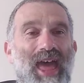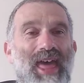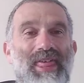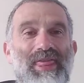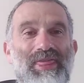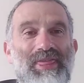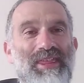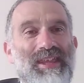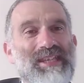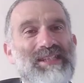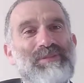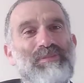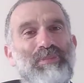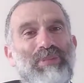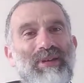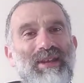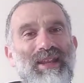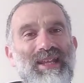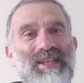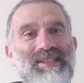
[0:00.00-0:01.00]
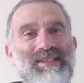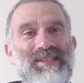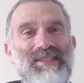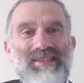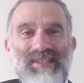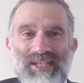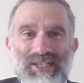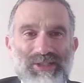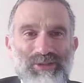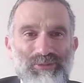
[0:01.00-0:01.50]
This place,
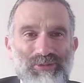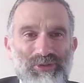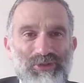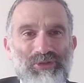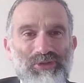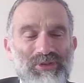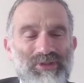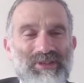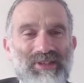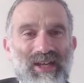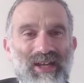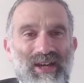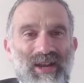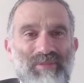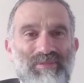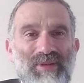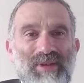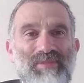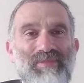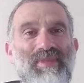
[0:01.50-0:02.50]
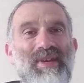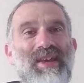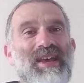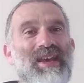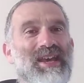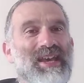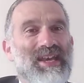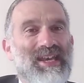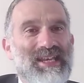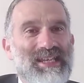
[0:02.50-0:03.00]
this Reshut Harabim,
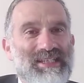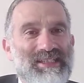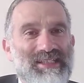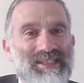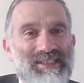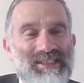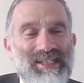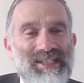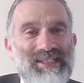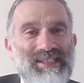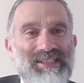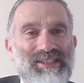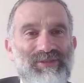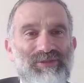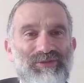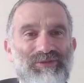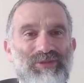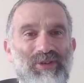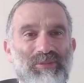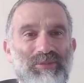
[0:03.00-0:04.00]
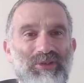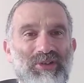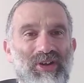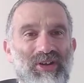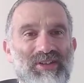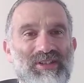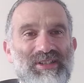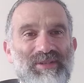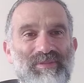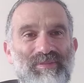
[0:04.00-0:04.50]
is distant from
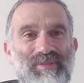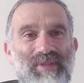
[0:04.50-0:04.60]
God,